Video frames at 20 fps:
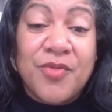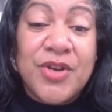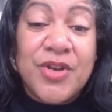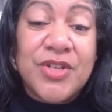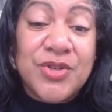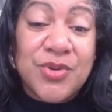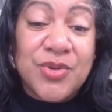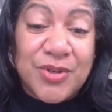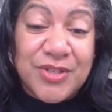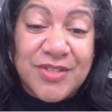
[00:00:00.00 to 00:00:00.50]

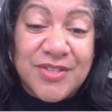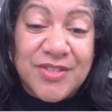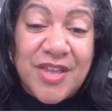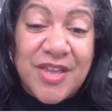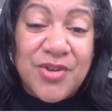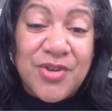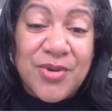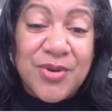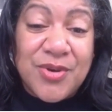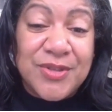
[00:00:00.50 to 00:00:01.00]
resources
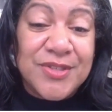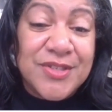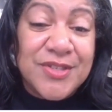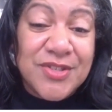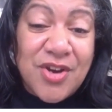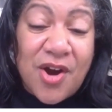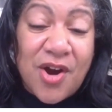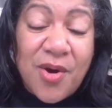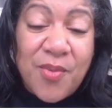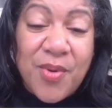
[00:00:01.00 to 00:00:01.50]
that you can
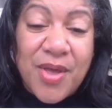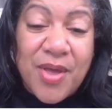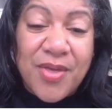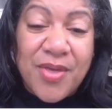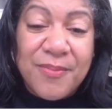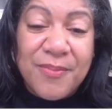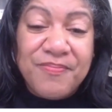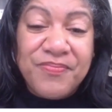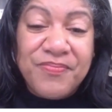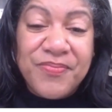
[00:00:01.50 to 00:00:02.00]
start
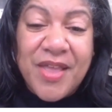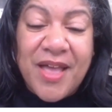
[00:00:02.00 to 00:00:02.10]
with,